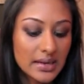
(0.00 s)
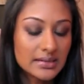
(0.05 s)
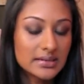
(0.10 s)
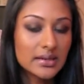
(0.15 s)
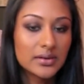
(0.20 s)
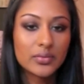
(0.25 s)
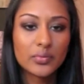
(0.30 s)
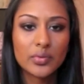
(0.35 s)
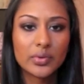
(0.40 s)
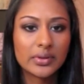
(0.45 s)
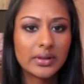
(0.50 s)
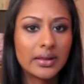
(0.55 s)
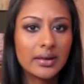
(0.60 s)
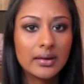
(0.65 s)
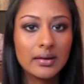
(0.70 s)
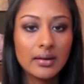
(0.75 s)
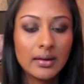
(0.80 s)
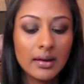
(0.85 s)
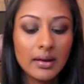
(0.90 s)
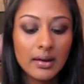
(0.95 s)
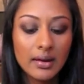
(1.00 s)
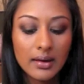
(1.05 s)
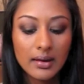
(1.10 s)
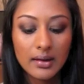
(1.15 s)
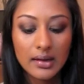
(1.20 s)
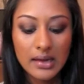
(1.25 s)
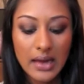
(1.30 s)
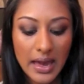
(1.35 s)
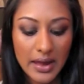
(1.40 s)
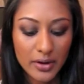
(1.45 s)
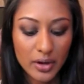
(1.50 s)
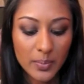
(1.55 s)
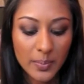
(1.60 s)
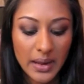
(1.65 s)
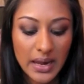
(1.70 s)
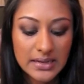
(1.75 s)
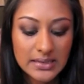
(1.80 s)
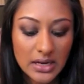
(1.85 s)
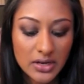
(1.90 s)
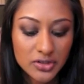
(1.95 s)
I didn't really, I don't know,
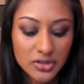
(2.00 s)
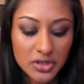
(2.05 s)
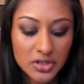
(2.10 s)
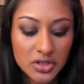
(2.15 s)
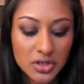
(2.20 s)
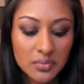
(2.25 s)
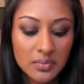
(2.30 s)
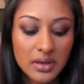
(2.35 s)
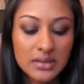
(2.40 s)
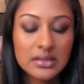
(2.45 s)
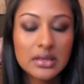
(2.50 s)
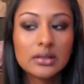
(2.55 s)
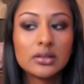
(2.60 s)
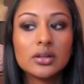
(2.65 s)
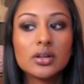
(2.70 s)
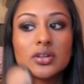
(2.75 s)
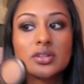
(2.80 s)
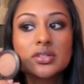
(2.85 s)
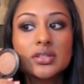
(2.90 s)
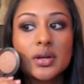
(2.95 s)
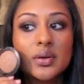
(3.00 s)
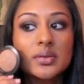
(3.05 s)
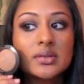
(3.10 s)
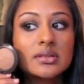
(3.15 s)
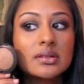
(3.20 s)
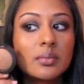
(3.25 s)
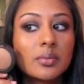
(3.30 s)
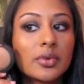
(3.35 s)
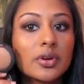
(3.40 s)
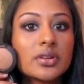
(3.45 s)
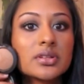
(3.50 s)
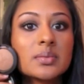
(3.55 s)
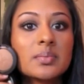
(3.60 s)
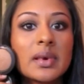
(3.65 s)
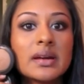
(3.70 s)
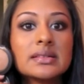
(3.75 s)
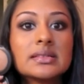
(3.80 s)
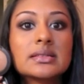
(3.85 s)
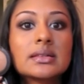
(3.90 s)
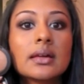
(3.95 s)
pay attention to it because it looks so similar to
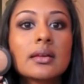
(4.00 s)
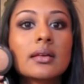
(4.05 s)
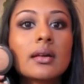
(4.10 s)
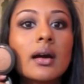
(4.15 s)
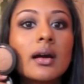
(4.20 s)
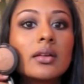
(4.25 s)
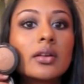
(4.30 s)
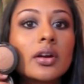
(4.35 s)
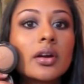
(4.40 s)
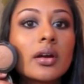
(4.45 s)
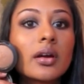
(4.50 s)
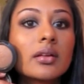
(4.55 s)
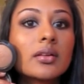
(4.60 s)
my skin color.